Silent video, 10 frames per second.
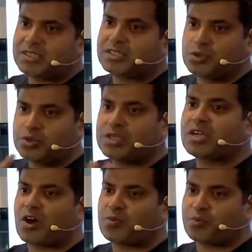using
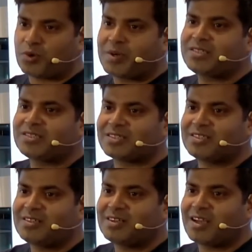CloudFormation,
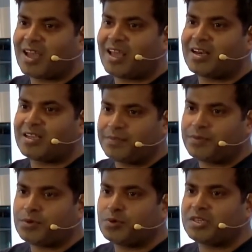and if
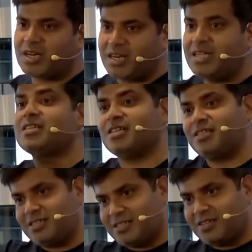you delete
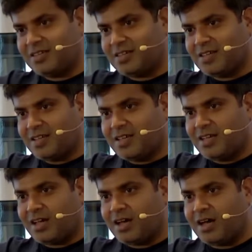it
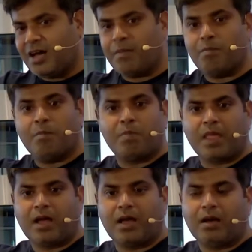
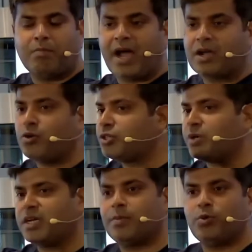by going to
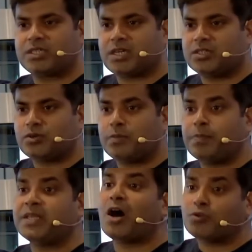AWS console
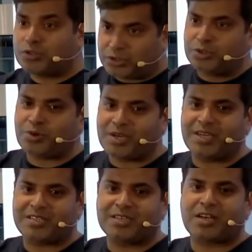without doing
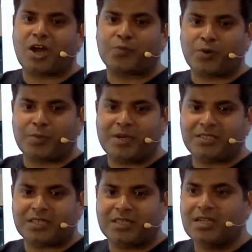it in
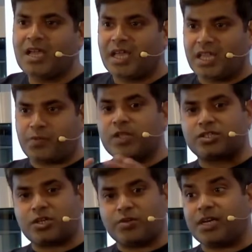CloudFormation, it will
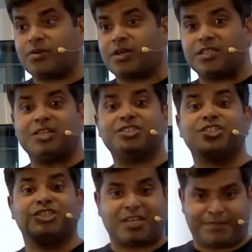show that okay, there is a
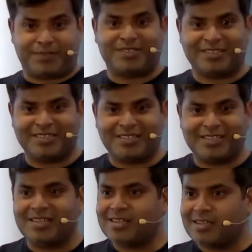drift.
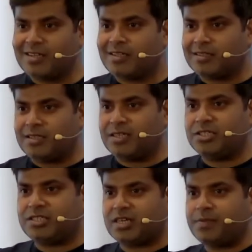There is a
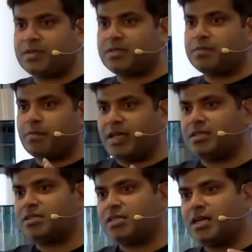drift
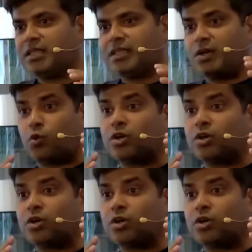means that what